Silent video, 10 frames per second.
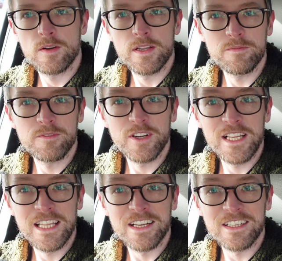Right,
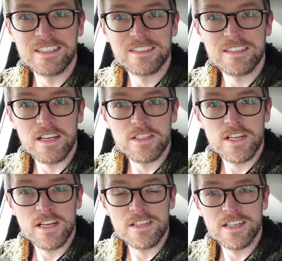finally got it to start
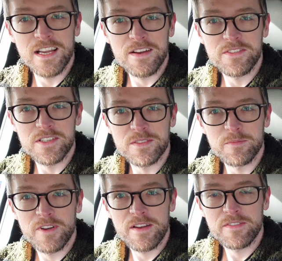charging after
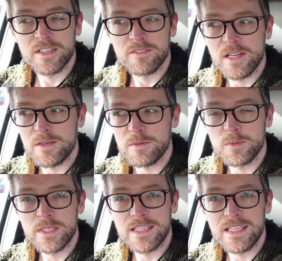some faffing around
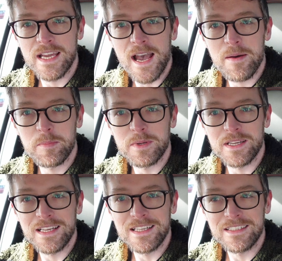with the app
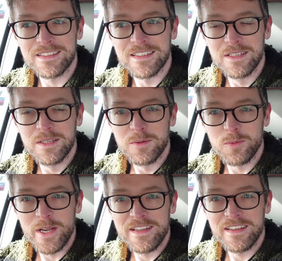and
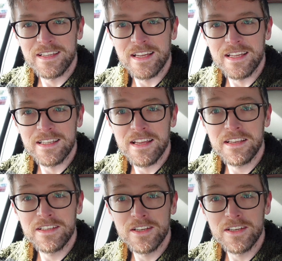waiting and getting